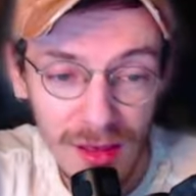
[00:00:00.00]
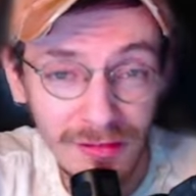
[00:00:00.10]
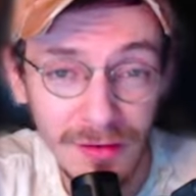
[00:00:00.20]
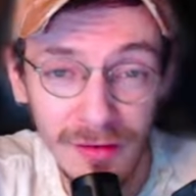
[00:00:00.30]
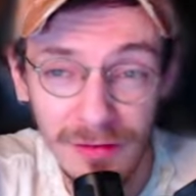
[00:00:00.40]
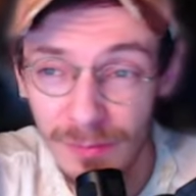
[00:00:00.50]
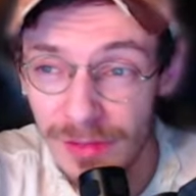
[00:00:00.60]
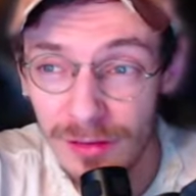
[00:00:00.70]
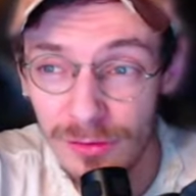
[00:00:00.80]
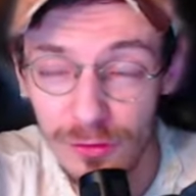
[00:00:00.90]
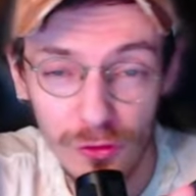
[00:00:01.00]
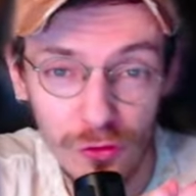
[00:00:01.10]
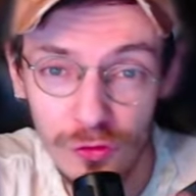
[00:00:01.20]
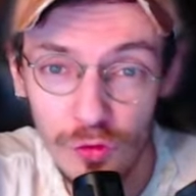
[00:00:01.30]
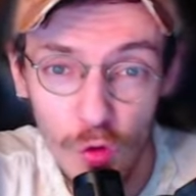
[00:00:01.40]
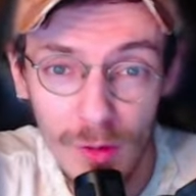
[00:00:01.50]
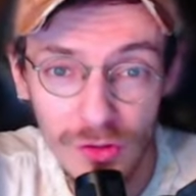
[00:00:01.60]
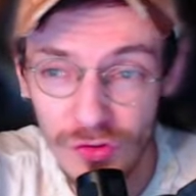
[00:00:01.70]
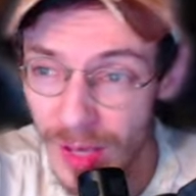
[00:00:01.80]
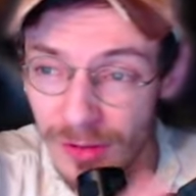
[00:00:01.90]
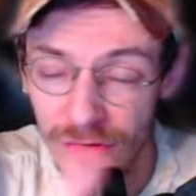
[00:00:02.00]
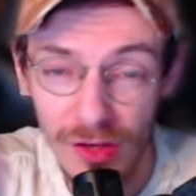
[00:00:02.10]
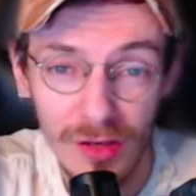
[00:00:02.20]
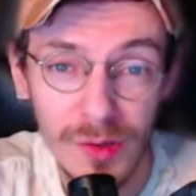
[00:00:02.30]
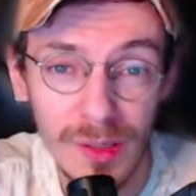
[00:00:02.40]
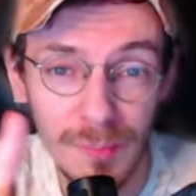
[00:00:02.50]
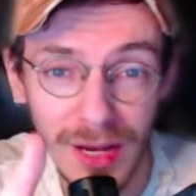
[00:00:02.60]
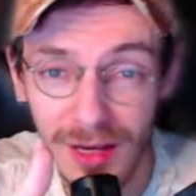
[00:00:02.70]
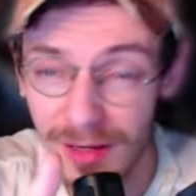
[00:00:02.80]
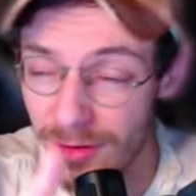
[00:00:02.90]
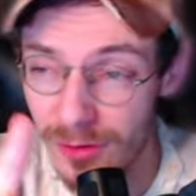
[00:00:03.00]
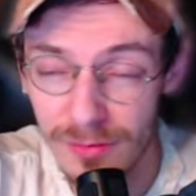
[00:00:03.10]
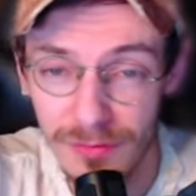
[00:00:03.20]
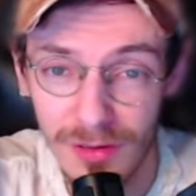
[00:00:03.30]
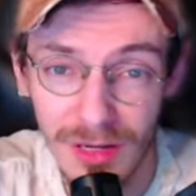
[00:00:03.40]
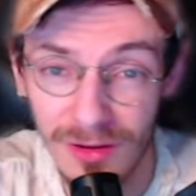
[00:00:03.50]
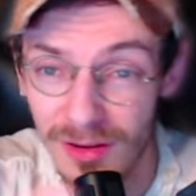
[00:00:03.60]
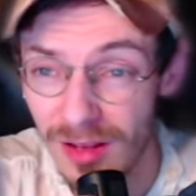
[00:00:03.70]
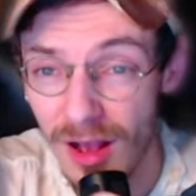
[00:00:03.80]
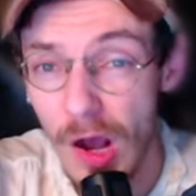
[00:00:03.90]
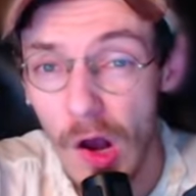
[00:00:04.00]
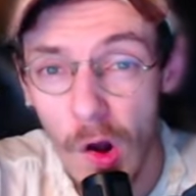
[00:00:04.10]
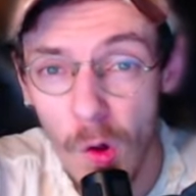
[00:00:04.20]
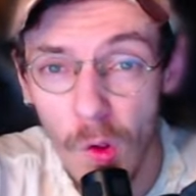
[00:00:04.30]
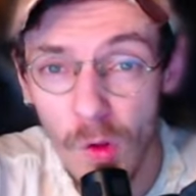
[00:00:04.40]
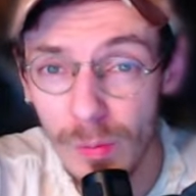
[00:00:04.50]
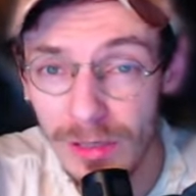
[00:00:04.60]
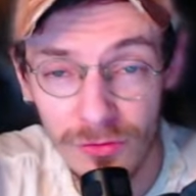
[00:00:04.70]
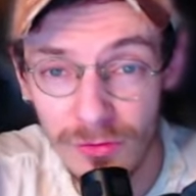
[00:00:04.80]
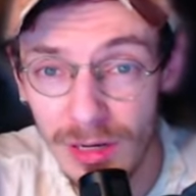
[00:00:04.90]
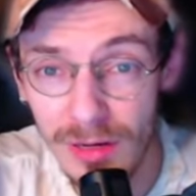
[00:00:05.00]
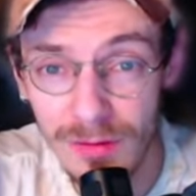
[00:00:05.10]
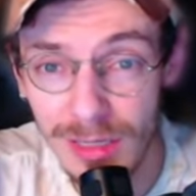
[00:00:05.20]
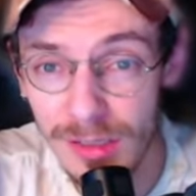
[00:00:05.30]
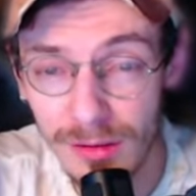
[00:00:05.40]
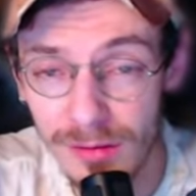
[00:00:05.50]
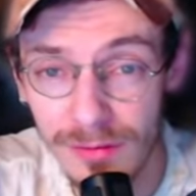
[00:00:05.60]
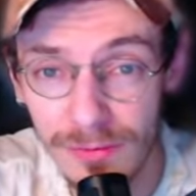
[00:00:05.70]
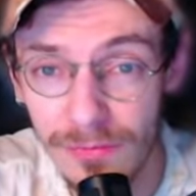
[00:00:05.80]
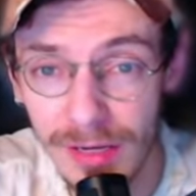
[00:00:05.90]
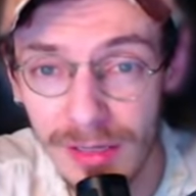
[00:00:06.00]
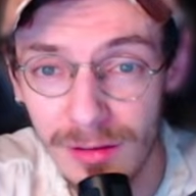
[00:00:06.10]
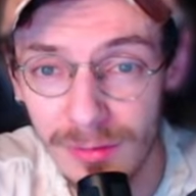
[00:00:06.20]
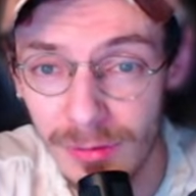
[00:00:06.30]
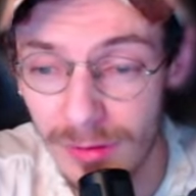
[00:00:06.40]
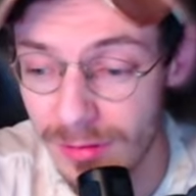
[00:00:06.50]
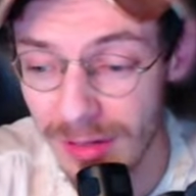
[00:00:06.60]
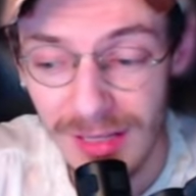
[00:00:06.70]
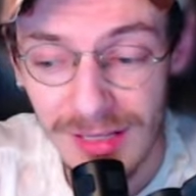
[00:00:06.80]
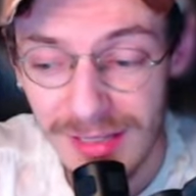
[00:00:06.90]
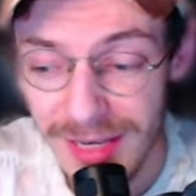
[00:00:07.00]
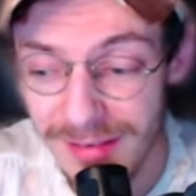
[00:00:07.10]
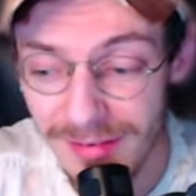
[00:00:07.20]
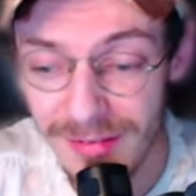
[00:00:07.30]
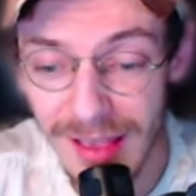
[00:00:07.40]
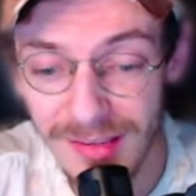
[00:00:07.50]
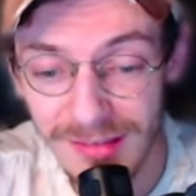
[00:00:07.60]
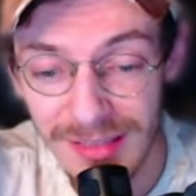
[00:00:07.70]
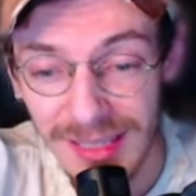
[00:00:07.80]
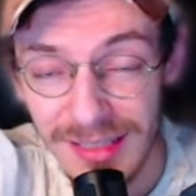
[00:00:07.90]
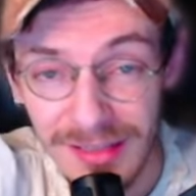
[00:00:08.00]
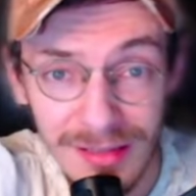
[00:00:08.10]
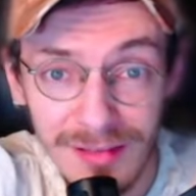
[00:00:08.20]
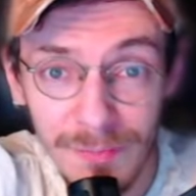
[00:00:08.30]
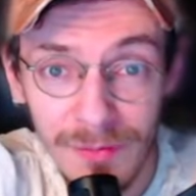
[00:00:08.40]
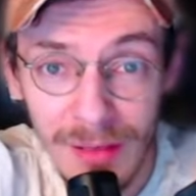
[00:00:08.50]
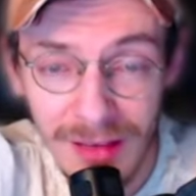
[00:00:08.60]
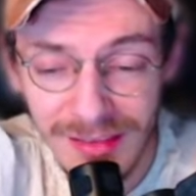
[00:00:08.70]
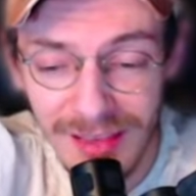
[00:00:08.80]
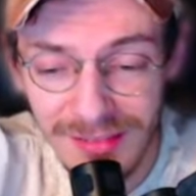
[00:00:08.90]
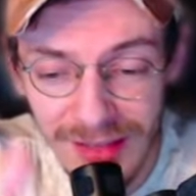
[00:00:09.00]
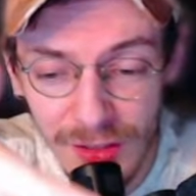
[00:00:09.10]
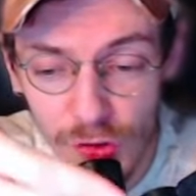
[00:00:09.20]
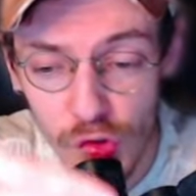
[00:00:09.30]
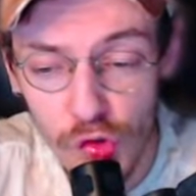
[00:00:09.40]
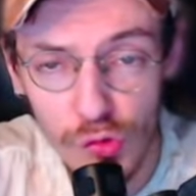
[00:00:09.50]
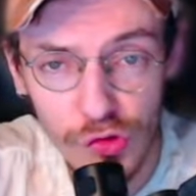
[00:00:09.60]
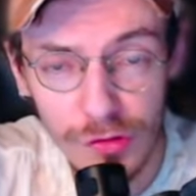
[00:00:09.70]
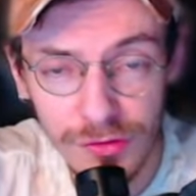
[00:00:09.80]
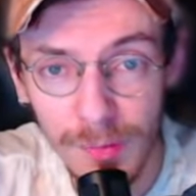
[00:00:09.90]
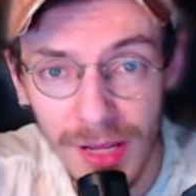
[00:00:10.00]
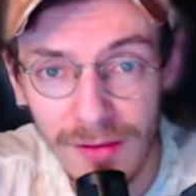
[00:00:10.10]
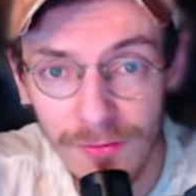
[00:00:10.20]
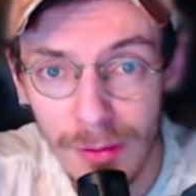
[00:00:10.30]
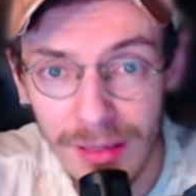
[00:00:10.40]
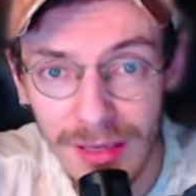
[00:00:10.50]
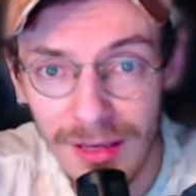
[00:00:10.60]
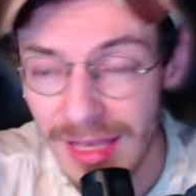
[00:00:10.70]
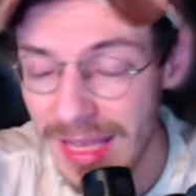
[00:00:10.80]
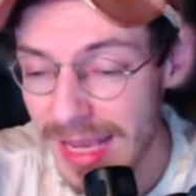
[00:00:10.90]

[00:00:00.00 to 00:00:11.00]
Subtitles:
Exorcism deals so much damage. You can backline her, you can frontline her. Always really, really good for fighting on board. Nyx Assassin. Nyx Assassin is crucial to playing Forkier